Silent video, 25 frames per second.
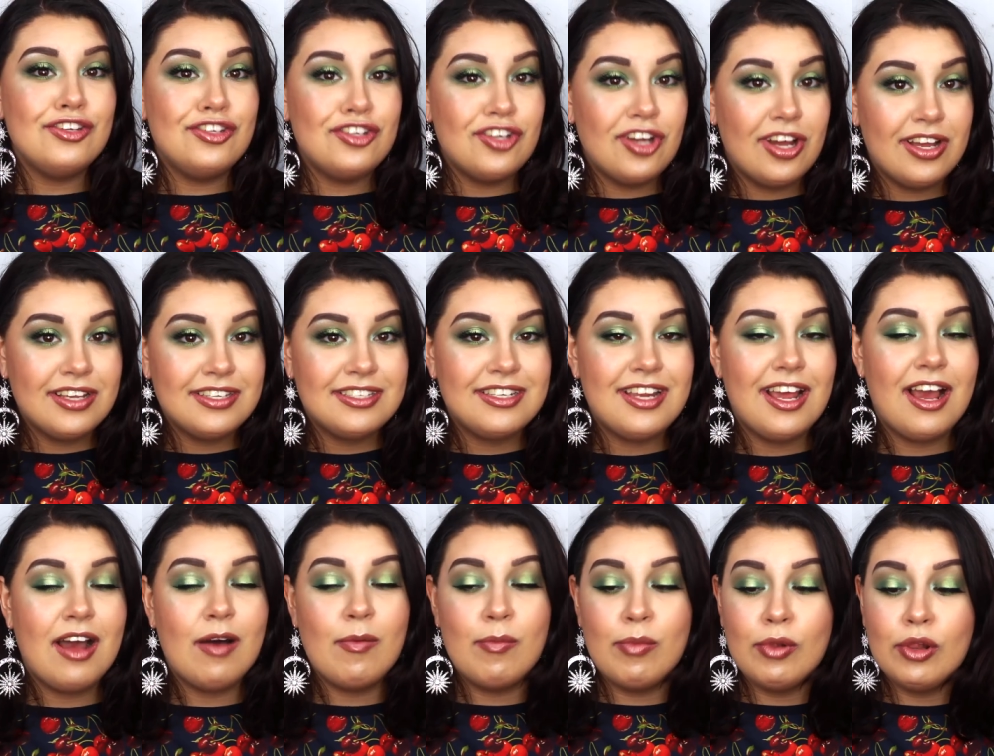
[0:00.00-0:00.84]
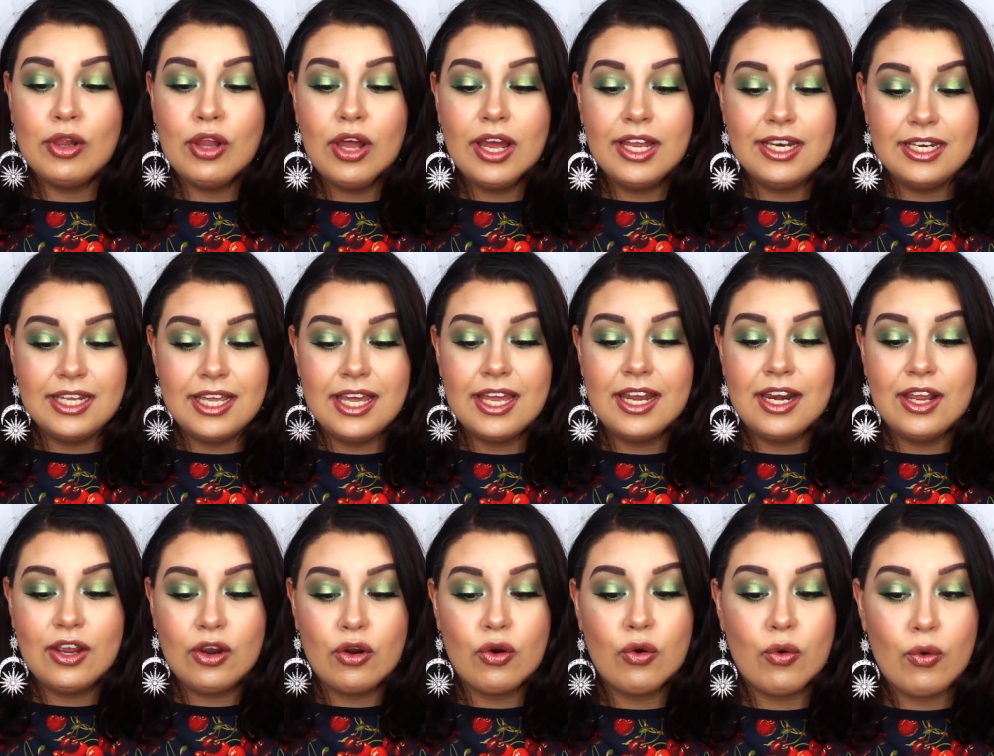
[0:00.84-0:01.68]
just how blinding and
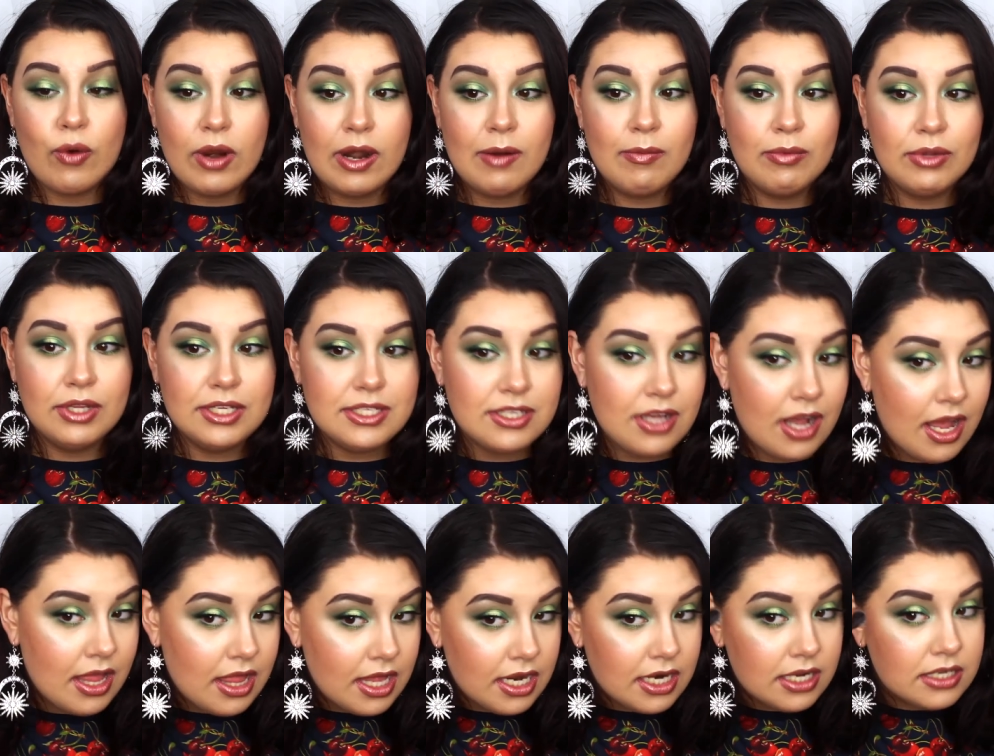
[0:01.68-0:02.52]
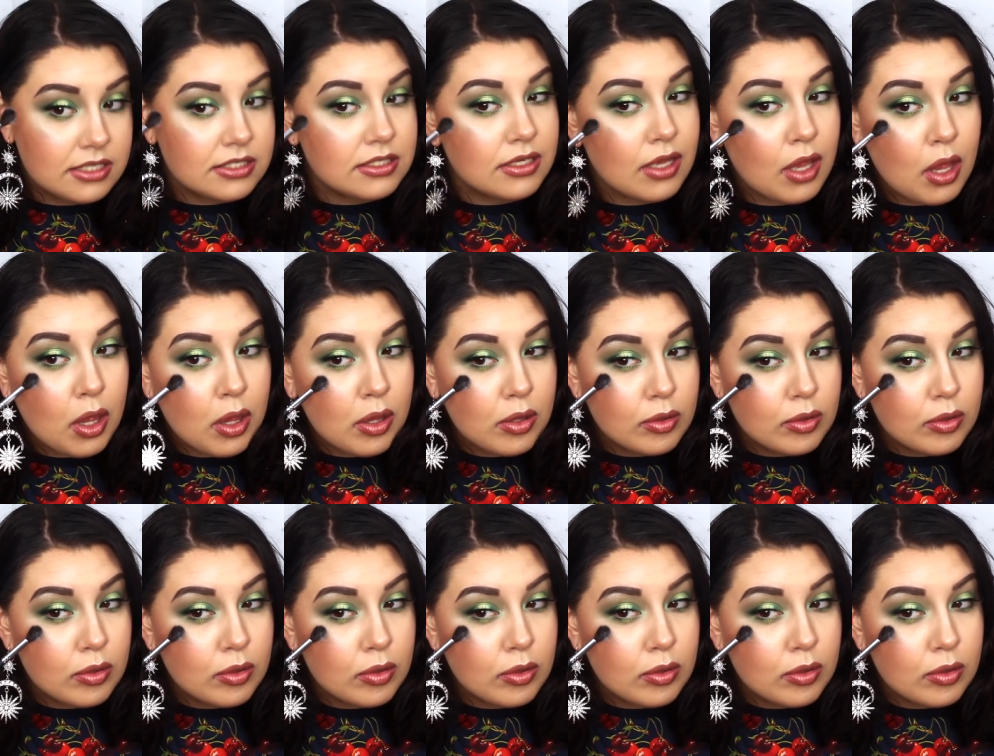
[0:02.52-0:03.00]
incredible this highlight is.